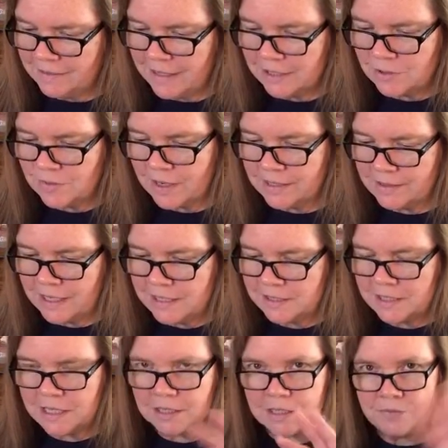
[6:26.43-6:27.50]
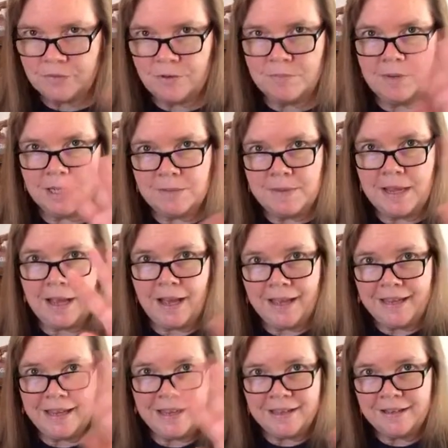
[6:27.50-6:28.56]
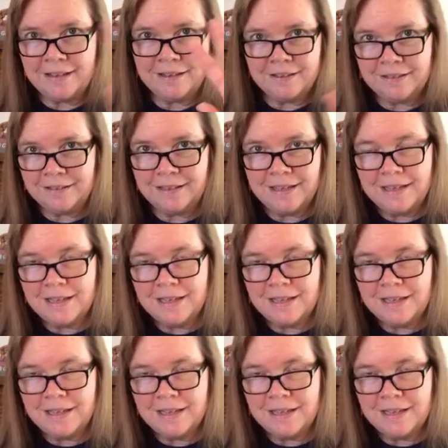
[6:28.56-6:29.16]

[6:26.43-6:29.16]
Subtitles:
That's right. Thanks, Terry, for reminding me. Hi, Hannah.